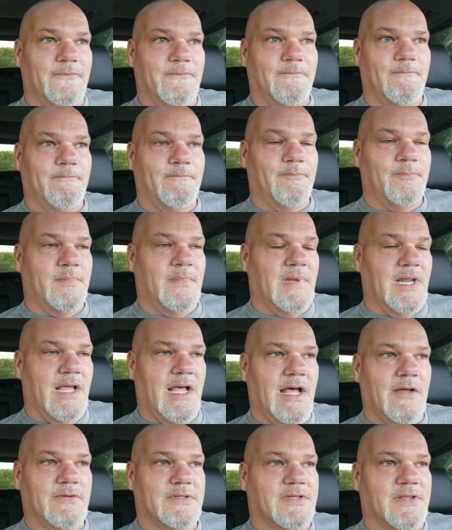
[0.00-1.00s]
I was thoroughly
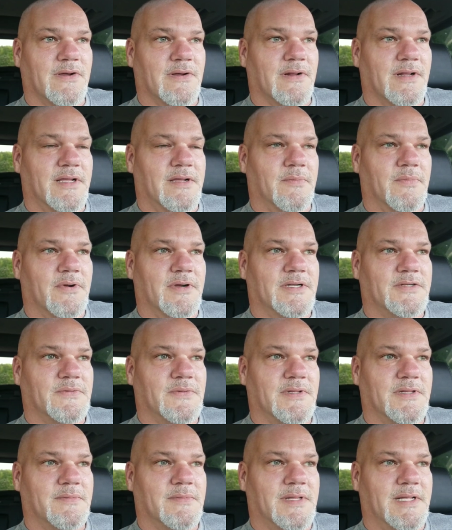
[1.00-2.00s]
impressed with them. They did
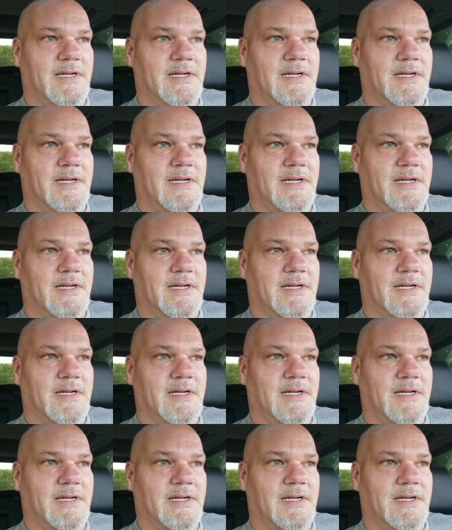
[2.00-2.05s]
great.